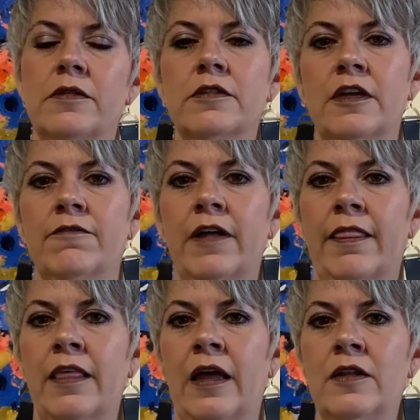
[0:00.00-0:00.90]
and stuff
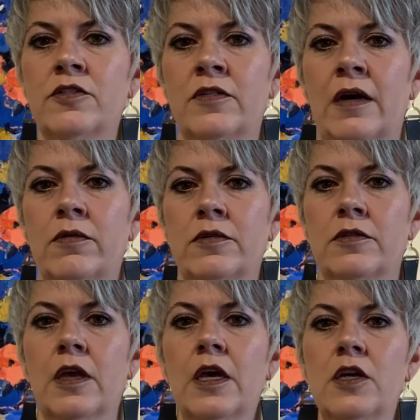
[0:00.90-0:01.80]
like that. And so that
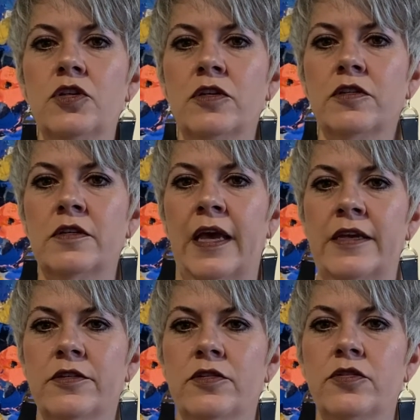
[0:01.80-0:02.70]
was just
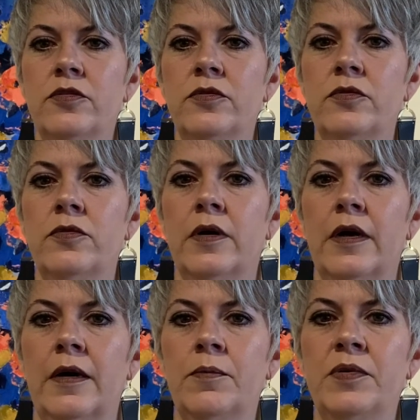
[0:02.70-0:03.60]
nice to
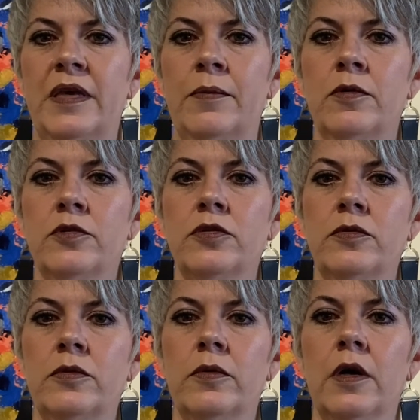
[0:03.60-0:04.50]
be able
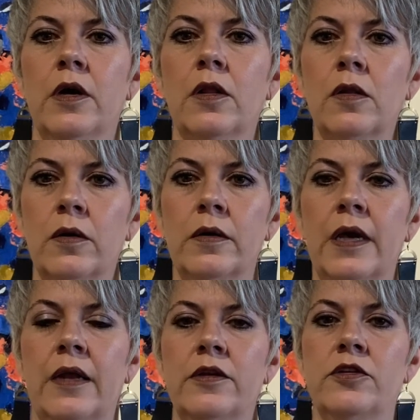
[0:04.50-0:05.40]
to learn
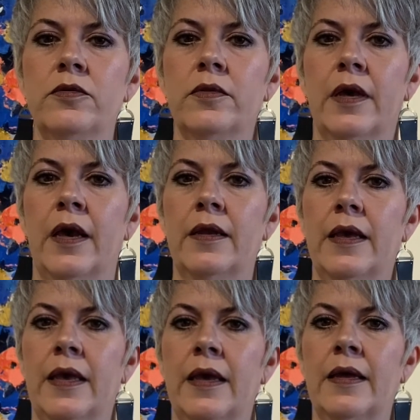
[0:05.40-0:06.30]
how to do that
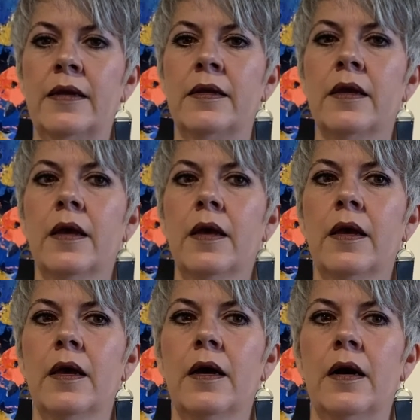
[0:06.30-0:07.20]
and
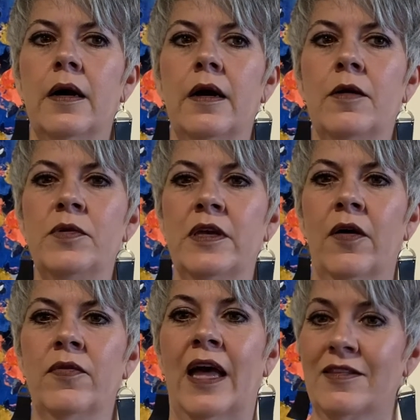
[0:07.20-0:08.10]
be
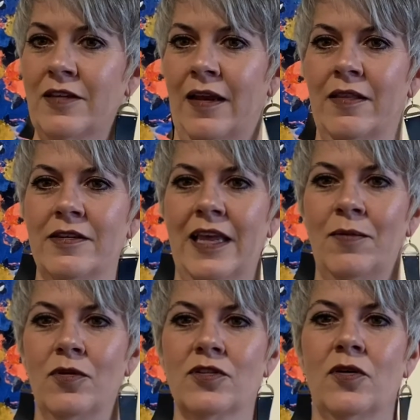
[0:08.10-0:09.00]
on that side of the
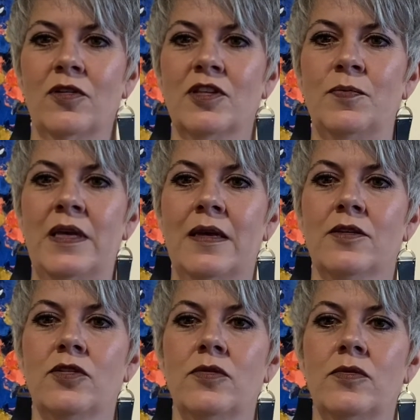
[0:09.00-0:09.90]
table, so to speak,
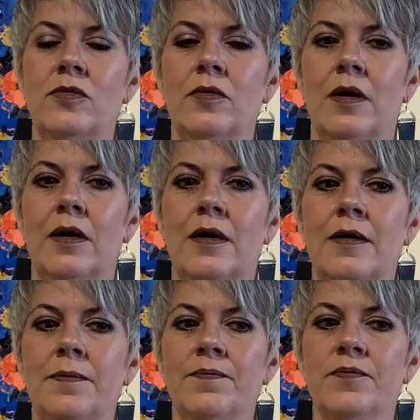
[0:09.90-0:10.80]
to
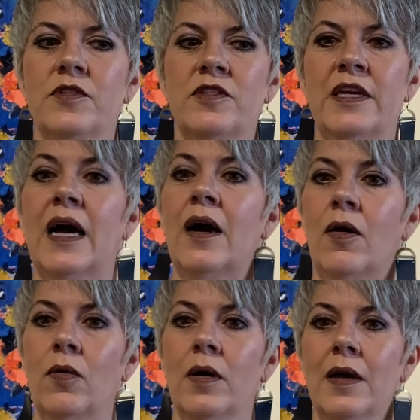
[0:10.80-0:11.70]
see
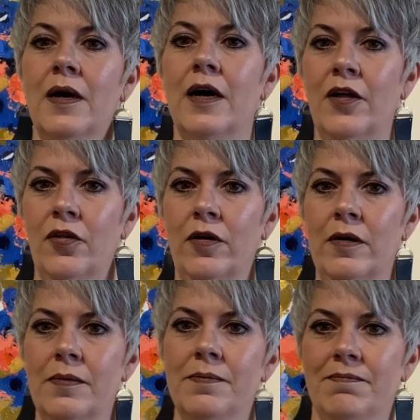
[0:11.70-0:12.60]
how
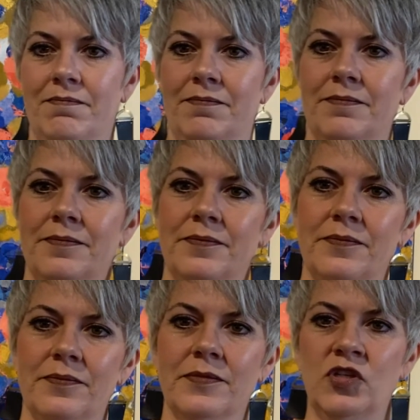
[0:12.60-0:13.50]
other
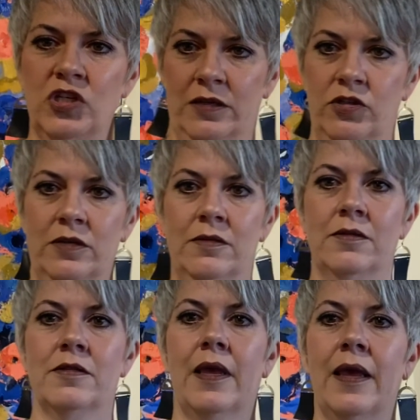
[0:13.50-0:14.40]

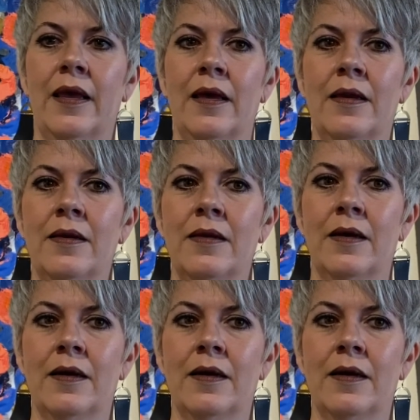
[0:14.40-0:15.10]
judges and